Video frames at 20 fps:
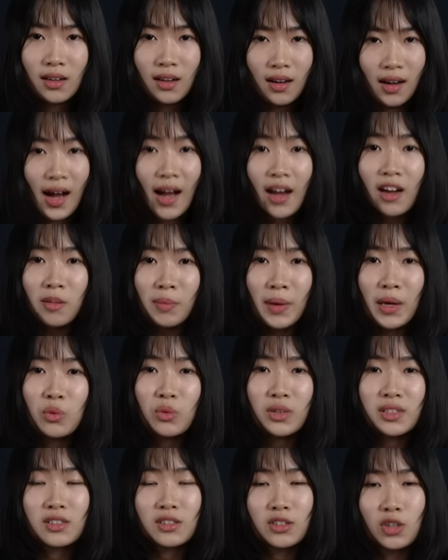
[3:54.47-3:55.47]
A higher
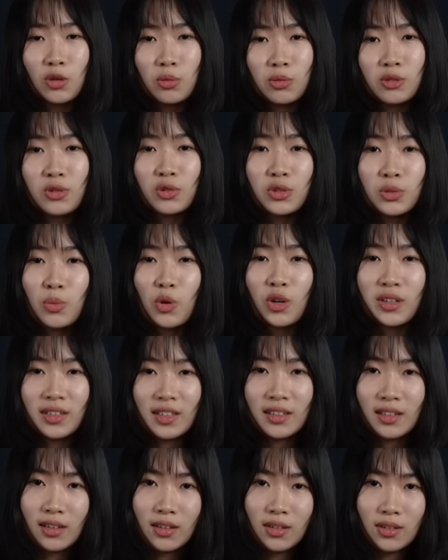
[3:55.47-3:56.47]
bandwidth scope shows more
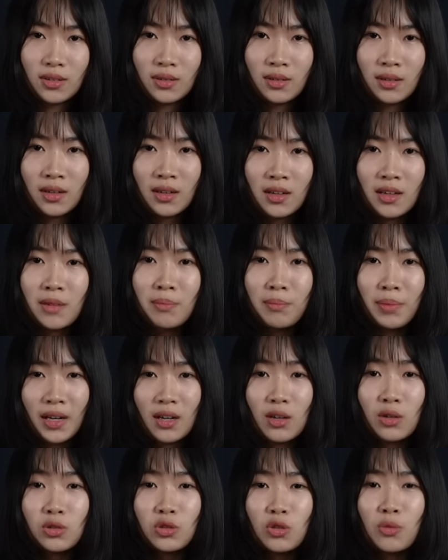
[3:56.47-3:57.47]
detail, but it
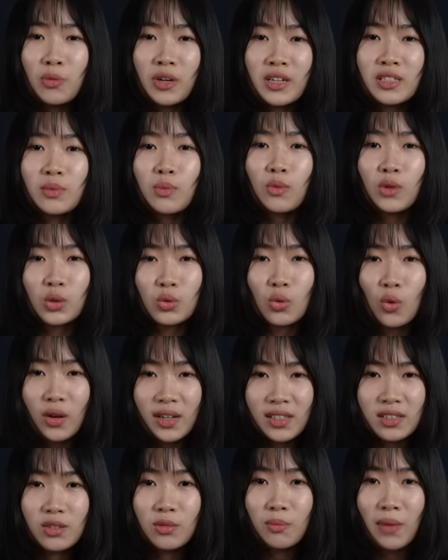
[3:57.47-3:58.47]
also brings more
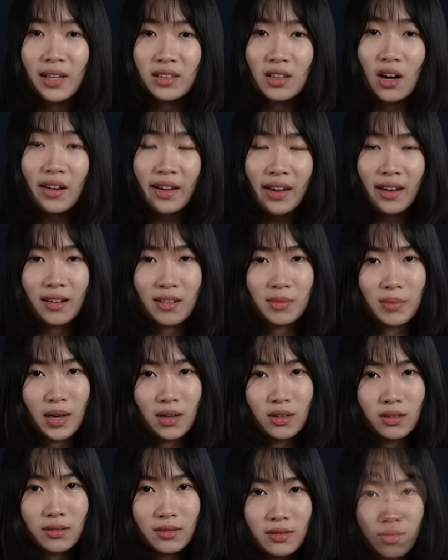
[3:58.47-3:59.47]
noise you might not care
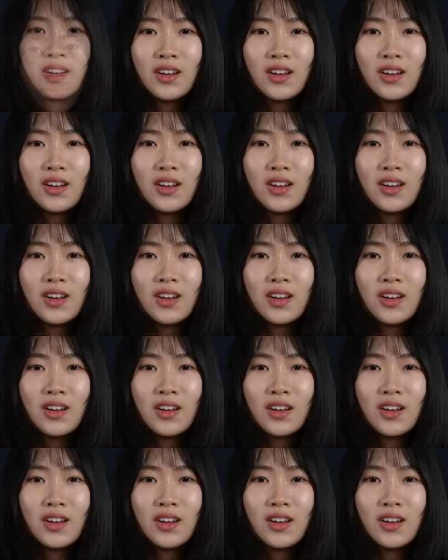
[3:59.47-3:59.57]
about.